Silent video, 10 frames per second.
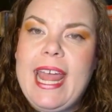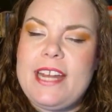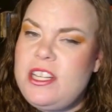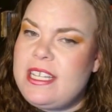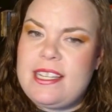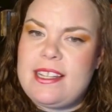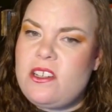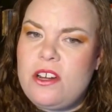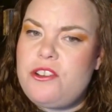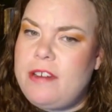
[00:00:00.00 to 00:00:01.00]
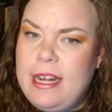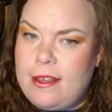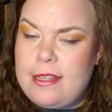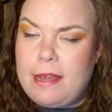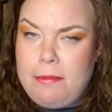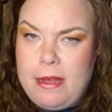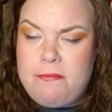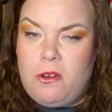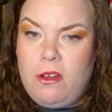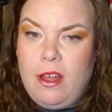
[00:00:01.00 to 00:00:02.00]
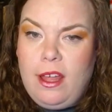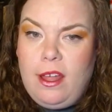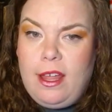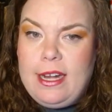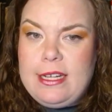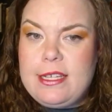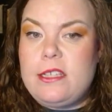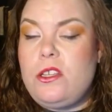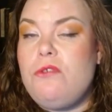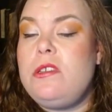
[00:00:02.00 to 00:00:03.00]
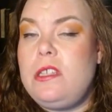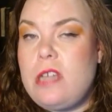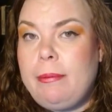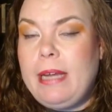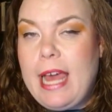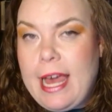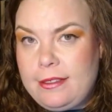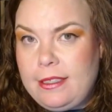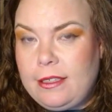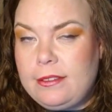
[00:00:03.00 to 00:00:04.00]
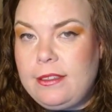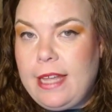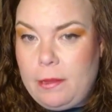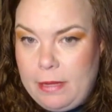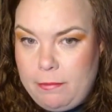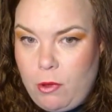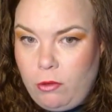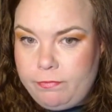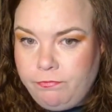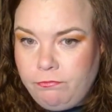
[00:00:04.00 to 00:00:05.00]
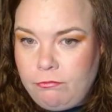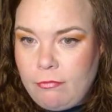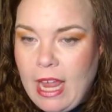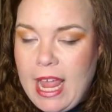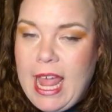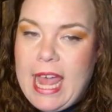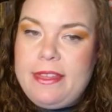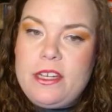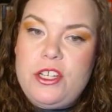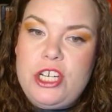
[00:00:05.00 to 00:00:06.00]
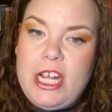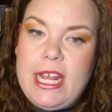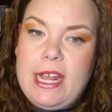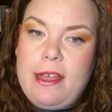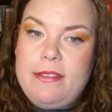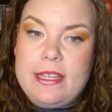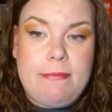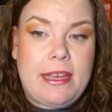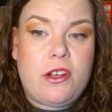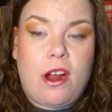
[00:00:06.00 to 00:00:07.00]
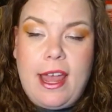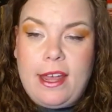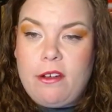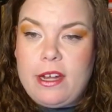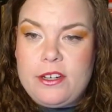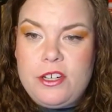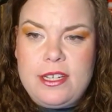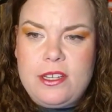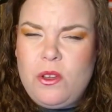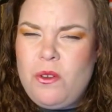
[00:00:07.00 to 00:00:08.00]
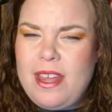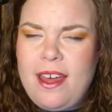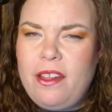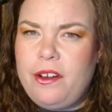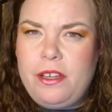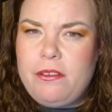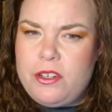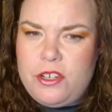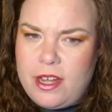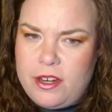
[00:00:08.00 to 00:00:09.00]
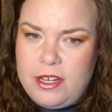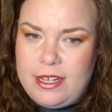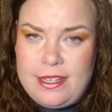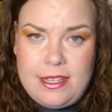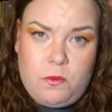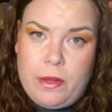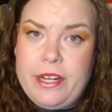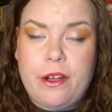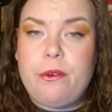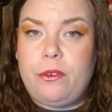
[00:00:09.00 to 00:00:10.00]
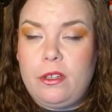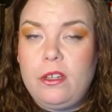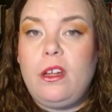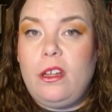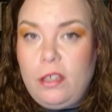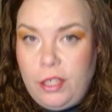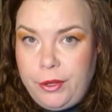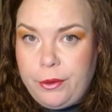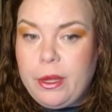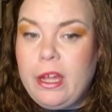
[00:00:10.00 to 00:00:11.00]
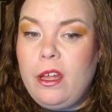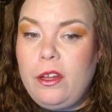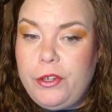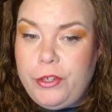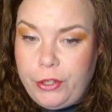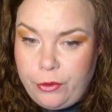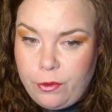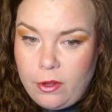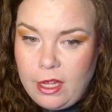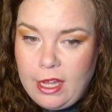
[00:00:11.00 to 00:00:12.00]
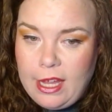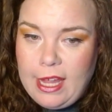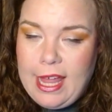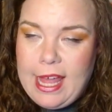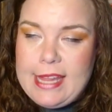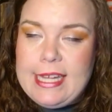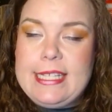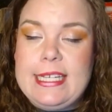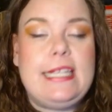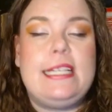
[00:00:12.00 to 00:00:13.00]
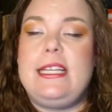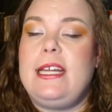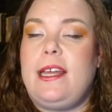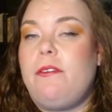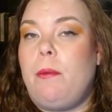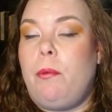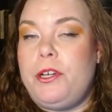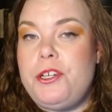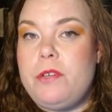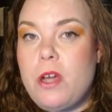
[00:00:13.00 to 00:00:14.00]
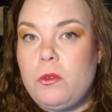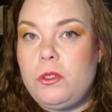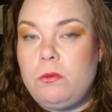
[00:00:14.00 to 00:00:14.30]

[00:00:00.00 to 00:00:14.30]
she says, that's not treating us like people. He says, you stopped acting like people. And then this makes her angry, and she says, who the hell are you to judge? And he says, we don't. You do. And then it's easy to give up what you don't